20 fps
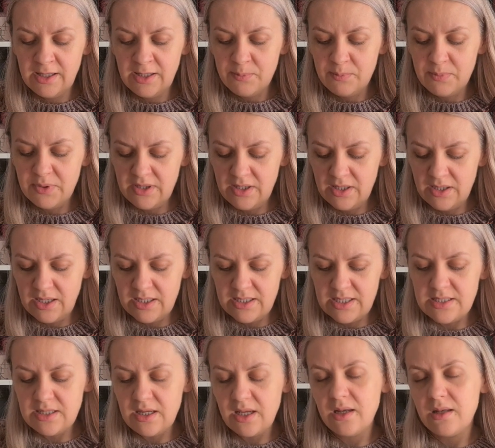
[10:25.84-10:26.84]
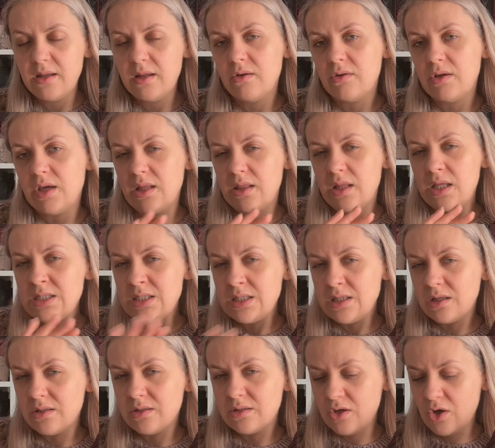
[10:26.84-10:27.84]
But then I decided, okay, let's
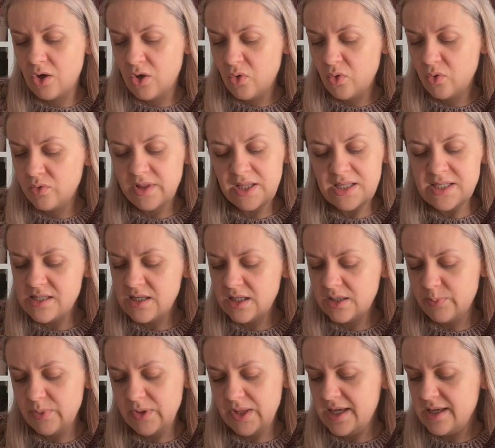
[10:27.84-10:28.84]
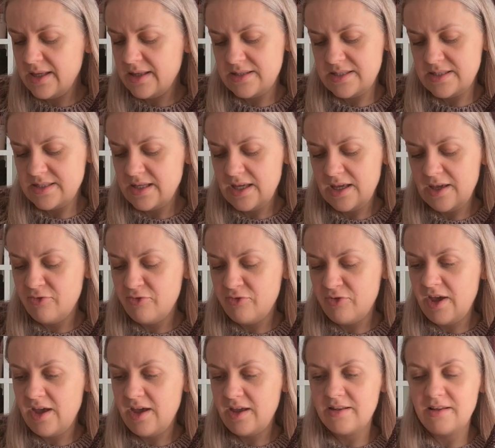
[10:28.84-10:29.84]
not play it safe,
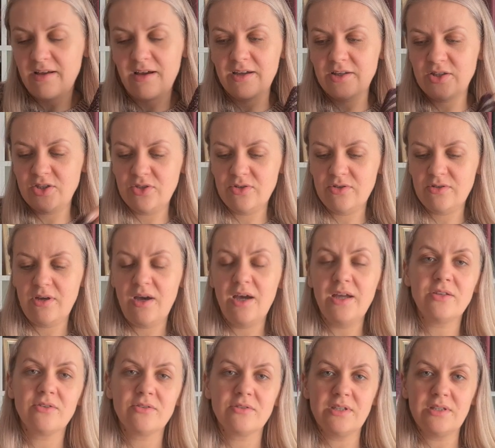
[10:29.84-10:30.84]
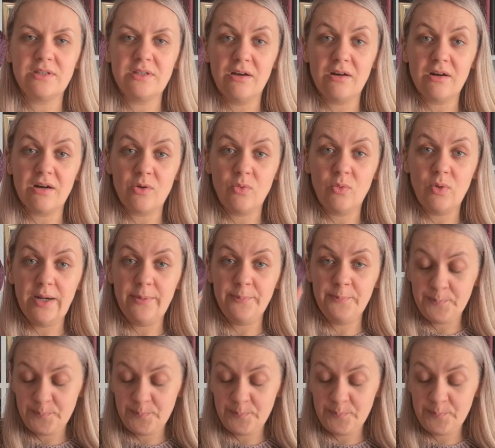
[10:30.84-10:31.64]
and I took the dark one.